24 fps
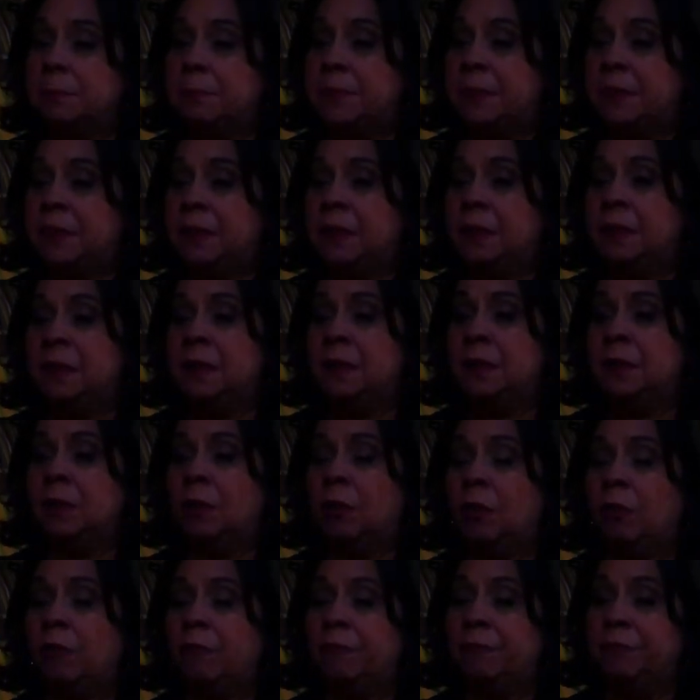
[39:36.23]
the beginning
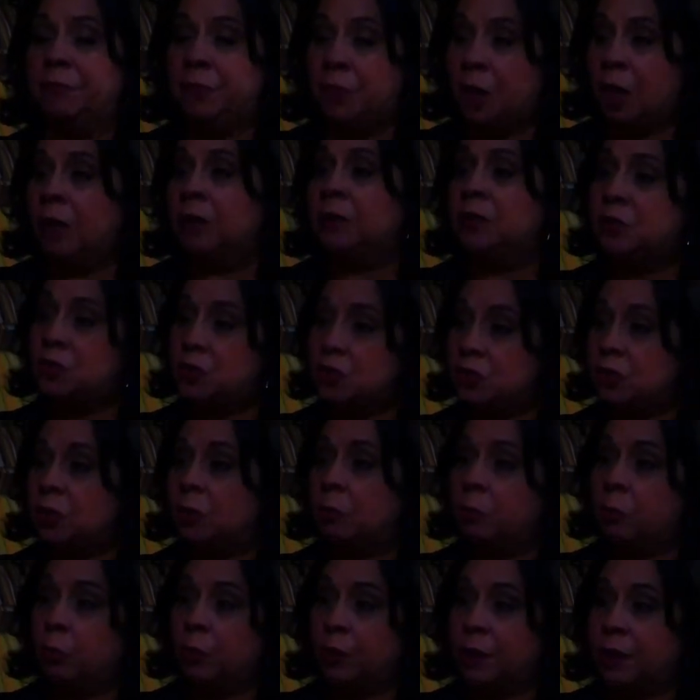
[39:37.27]
of
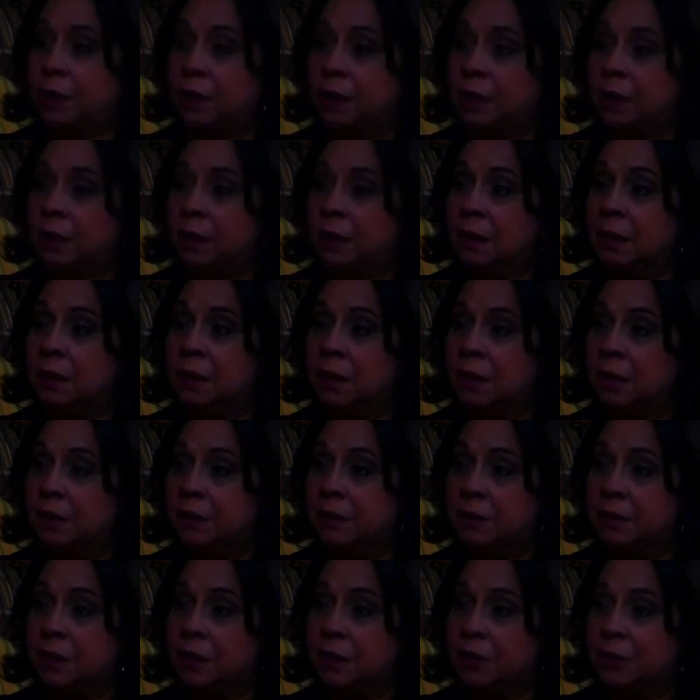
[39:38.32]
non-stop working in our
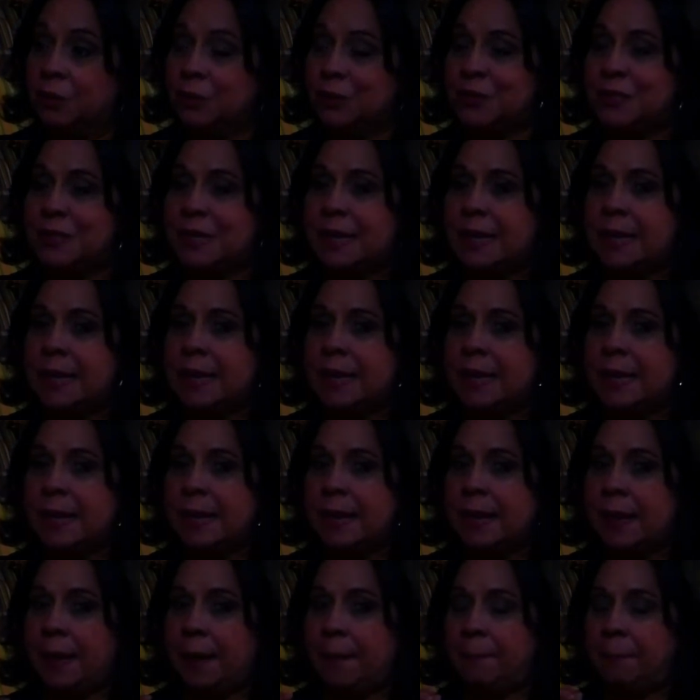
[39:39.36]
theaters.
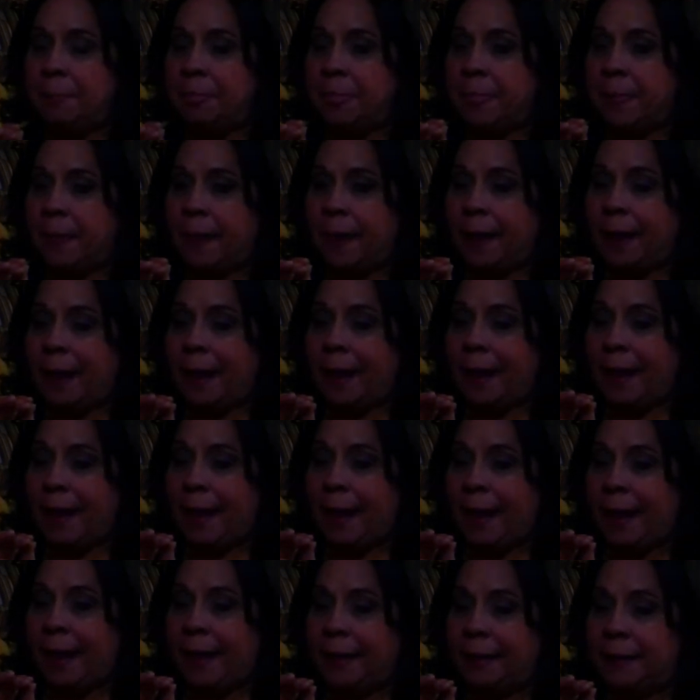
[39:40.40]

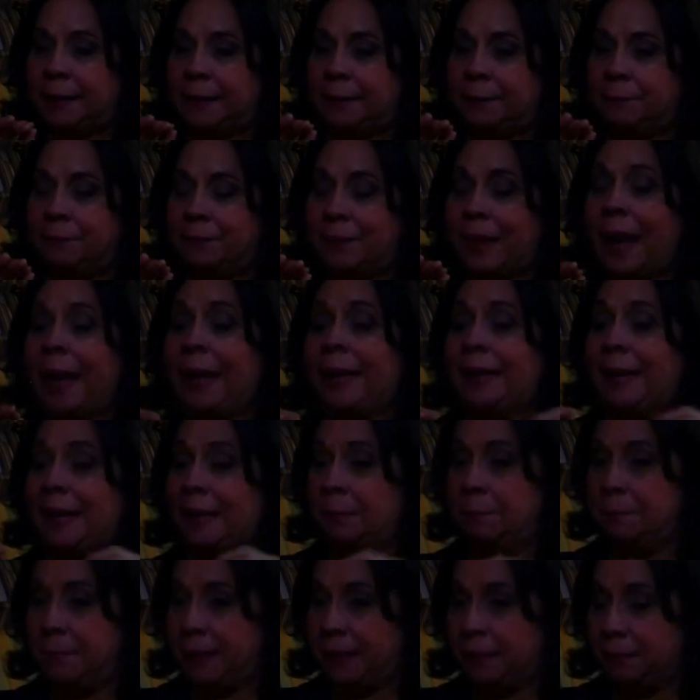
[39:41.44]
And I
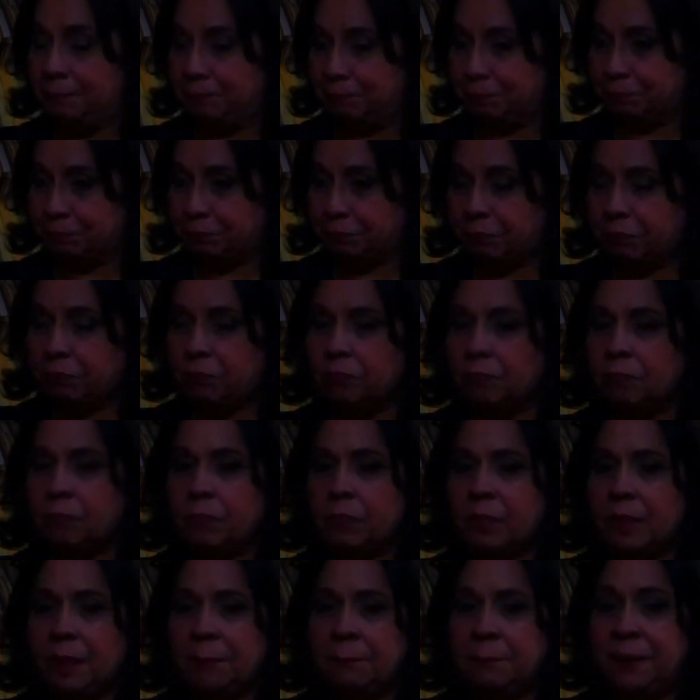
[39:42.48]
had met
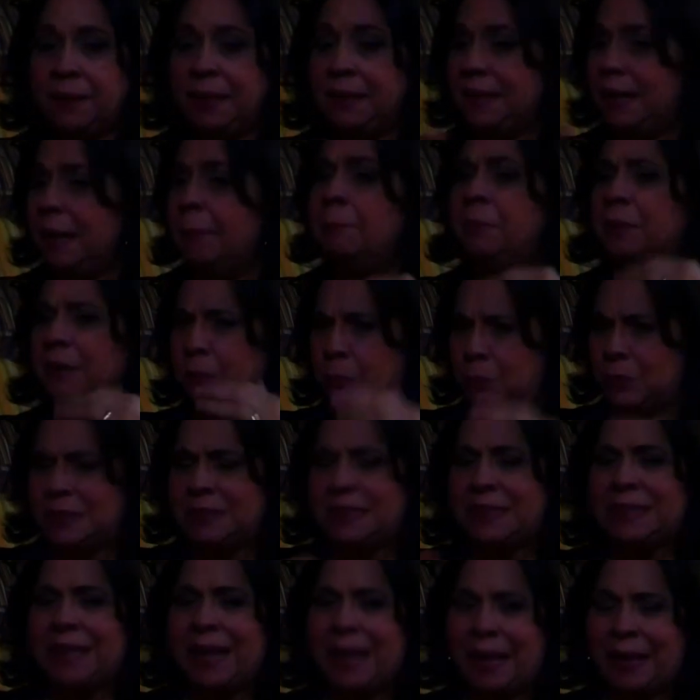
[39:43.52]
Miriam, but there was
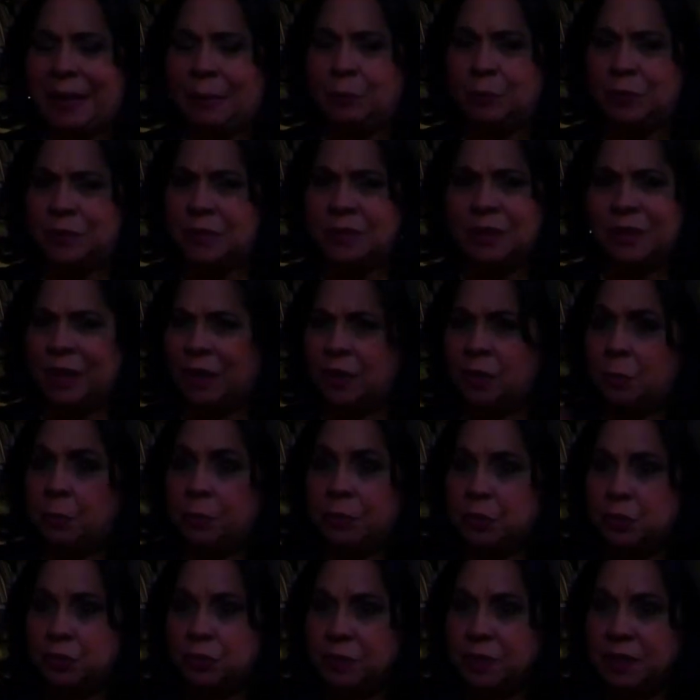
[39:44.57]
still was not an
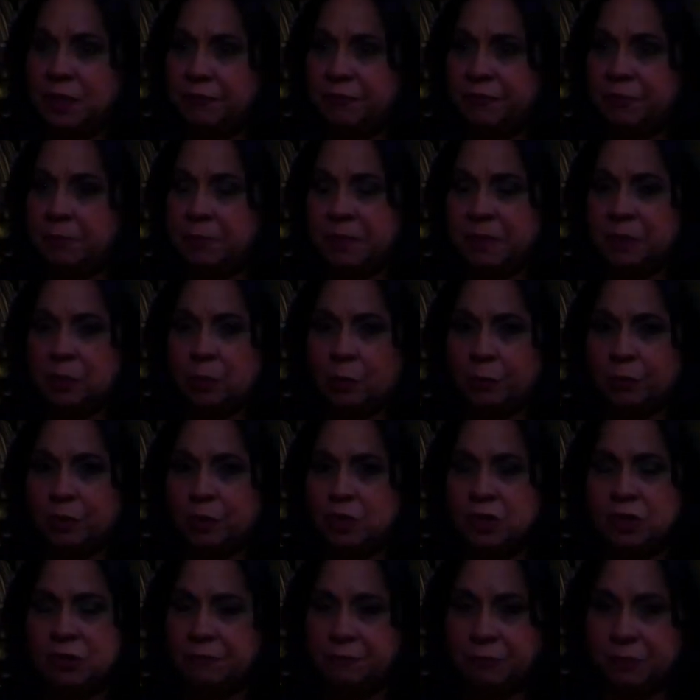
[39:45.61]
opportunity for me to
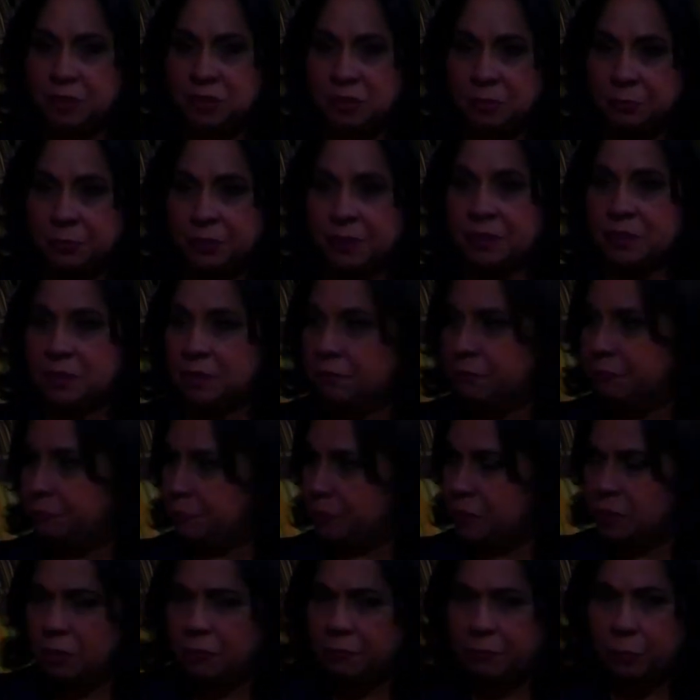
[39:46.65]
audition for some reason,
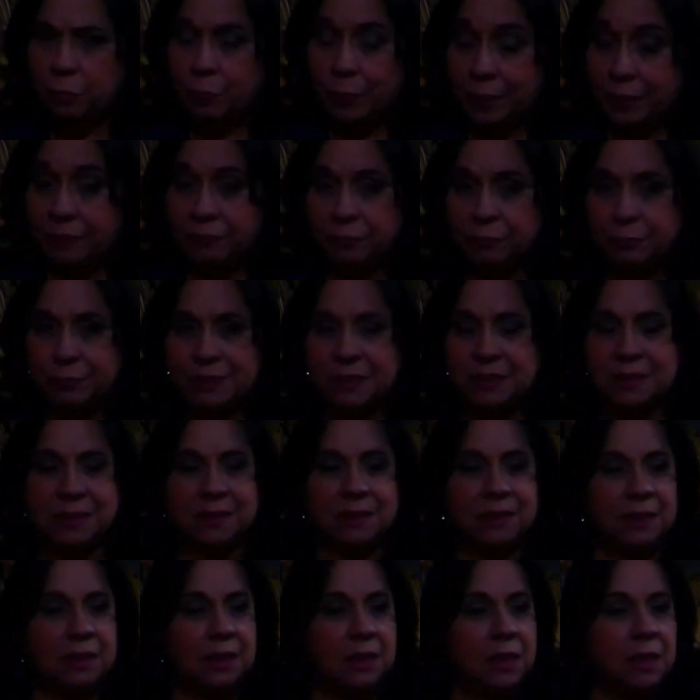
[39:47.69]
you know, for whatever
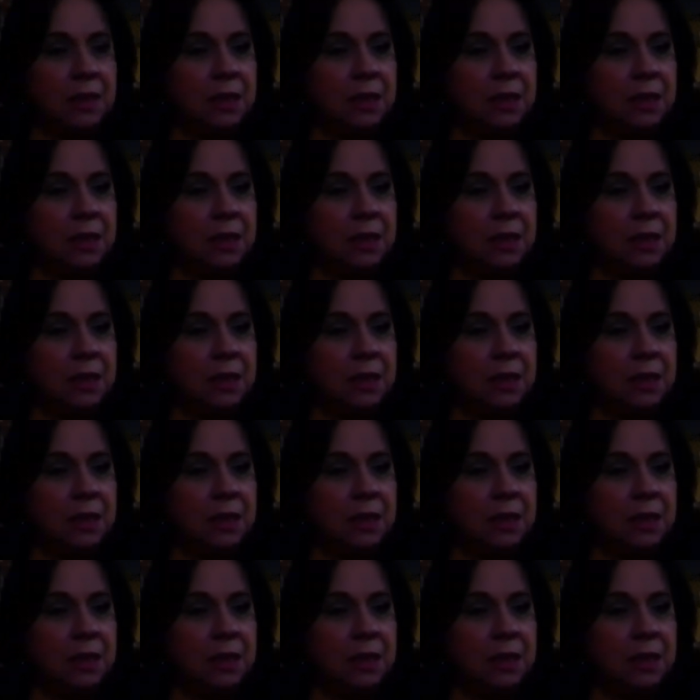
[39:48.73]
reason,